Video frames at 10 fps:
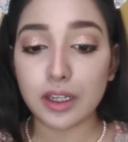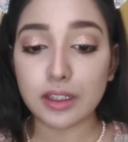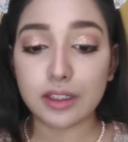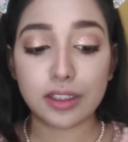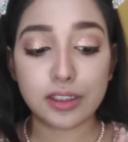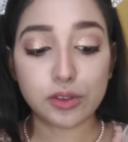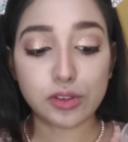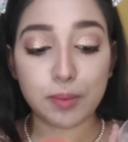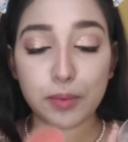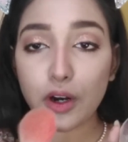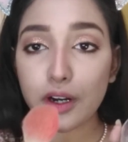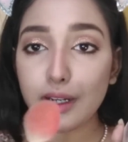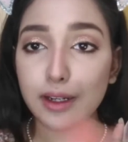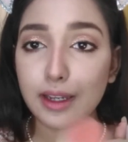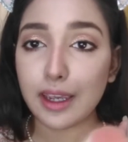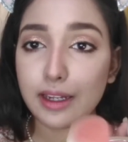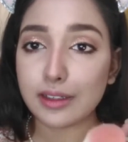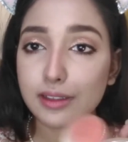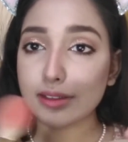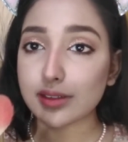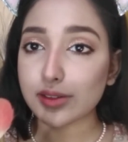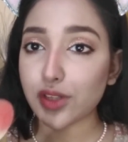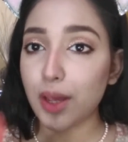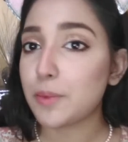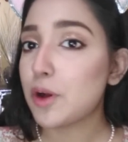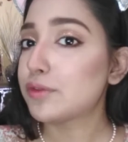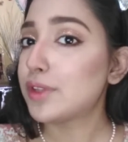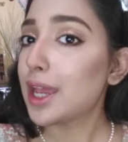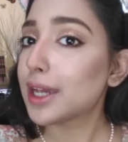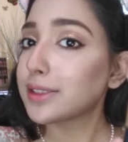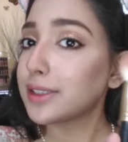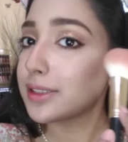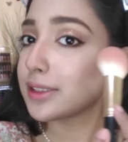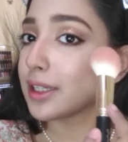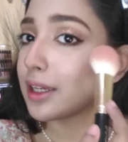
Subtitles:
into the product and tap off the excess